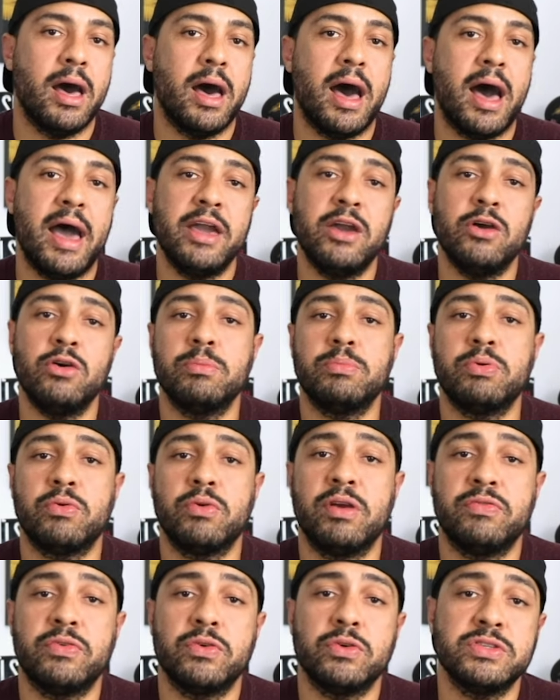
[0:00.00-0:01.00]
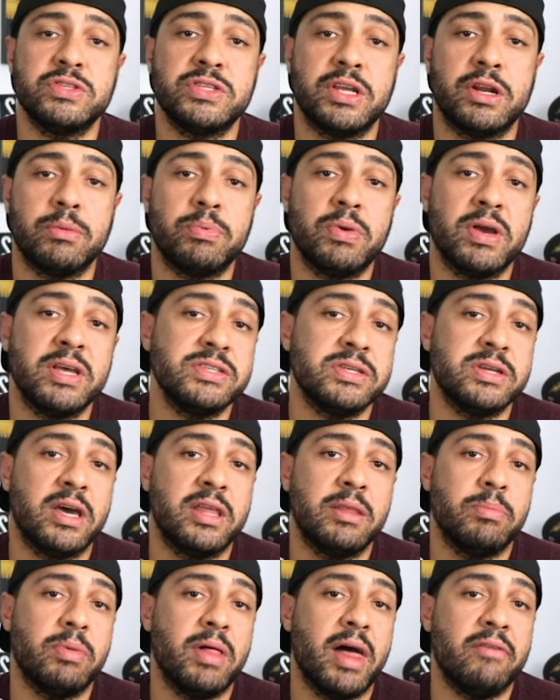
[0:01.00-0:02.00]
I/O and peripherals that are present
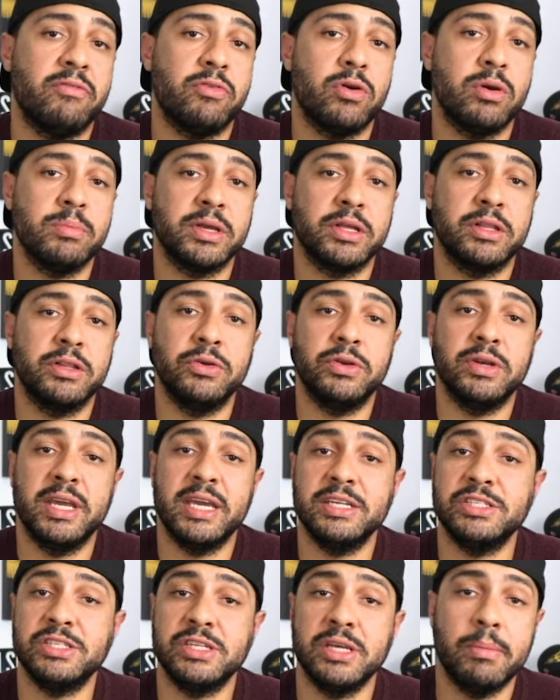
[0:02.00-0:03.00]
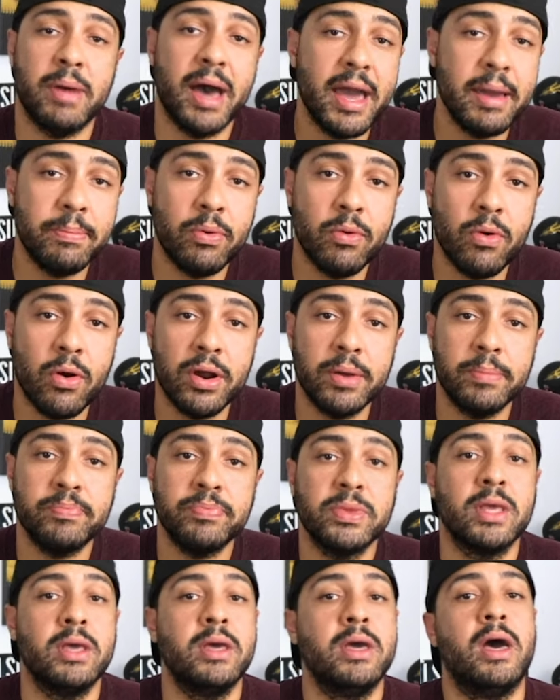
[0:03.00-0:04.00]
on the platform include an HDMI port,
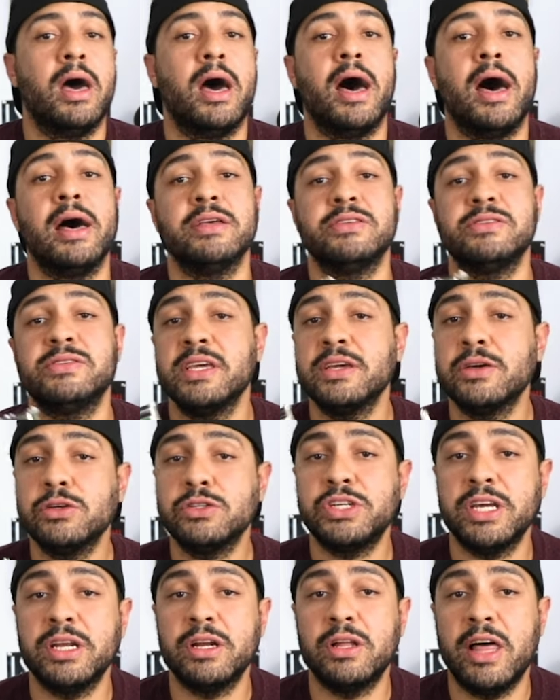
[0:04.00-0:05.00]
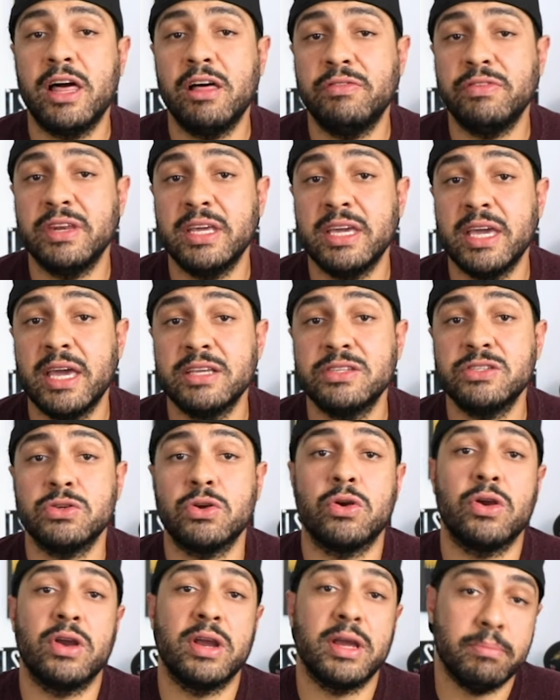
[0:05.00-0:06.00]
a single channel LVDS
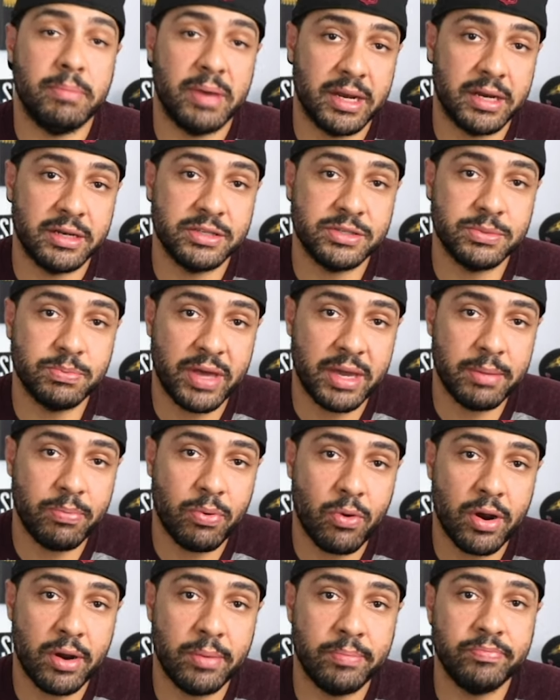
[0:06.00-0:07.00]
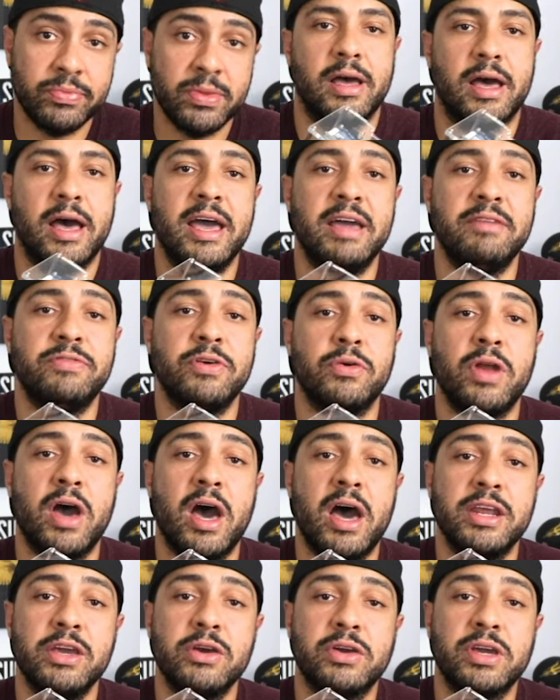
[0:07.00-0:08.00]
or embedded display port, a headphone
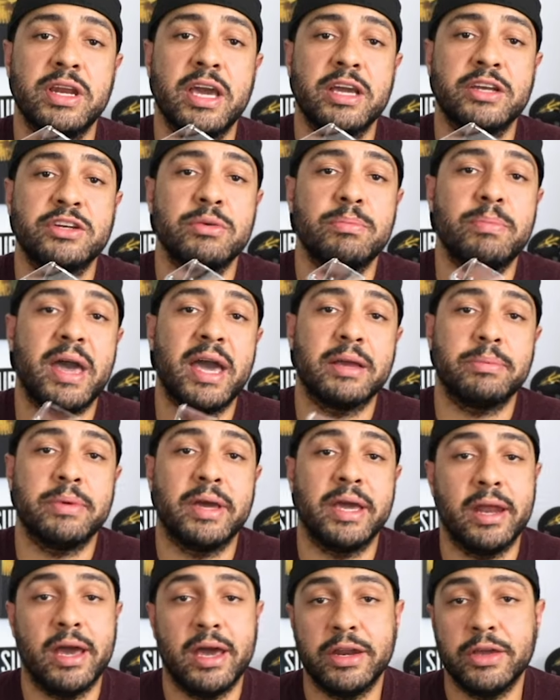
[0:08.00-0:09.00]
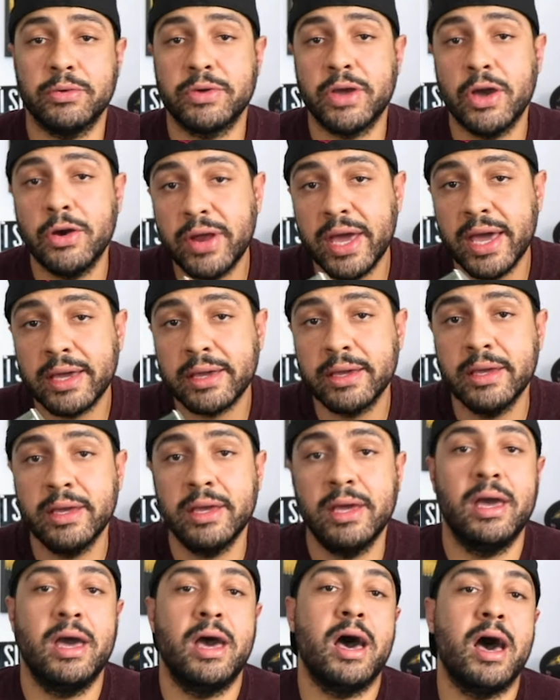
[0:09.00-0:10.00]
audio connector backed by an audio codec,
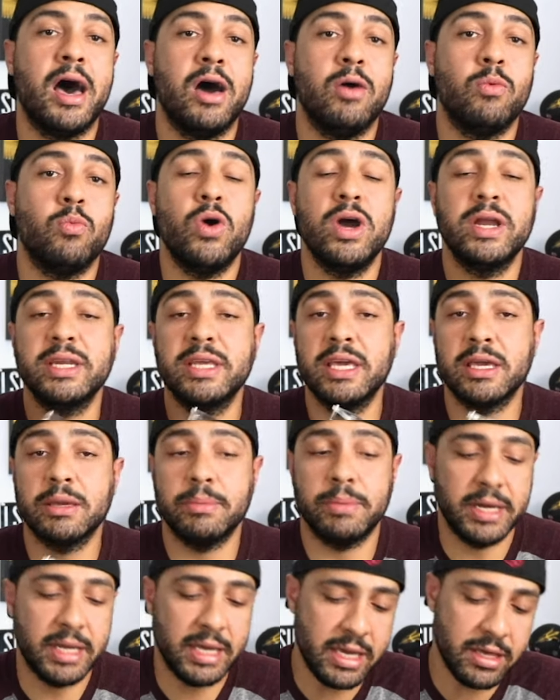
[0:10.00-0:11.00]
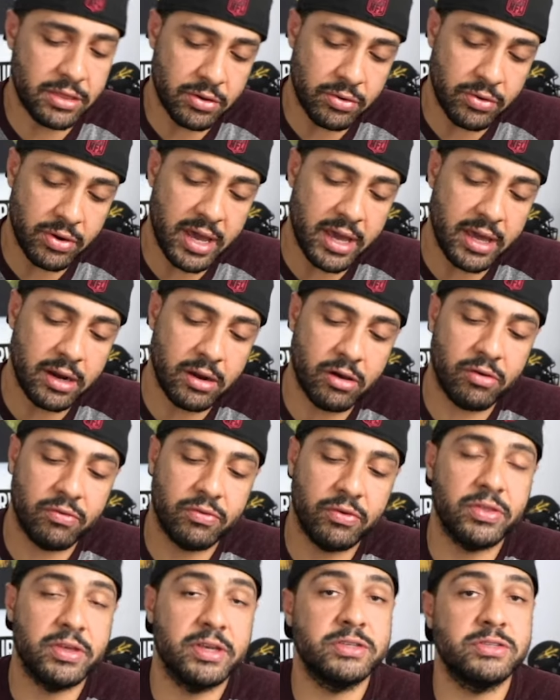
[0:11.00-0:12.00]
1 gigabit Ethernet
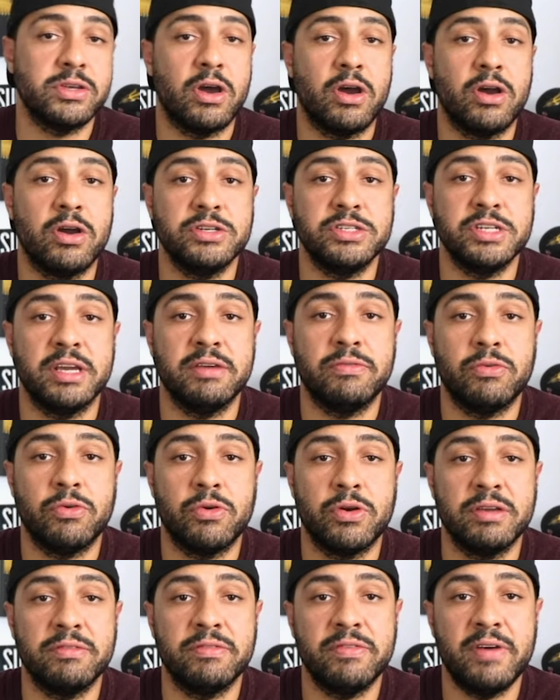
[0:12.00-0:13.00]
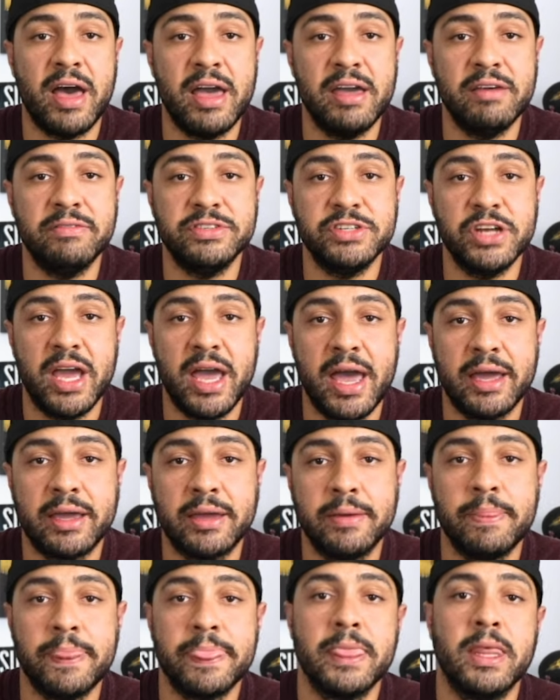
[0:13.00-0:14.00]
over this RJ45 jack,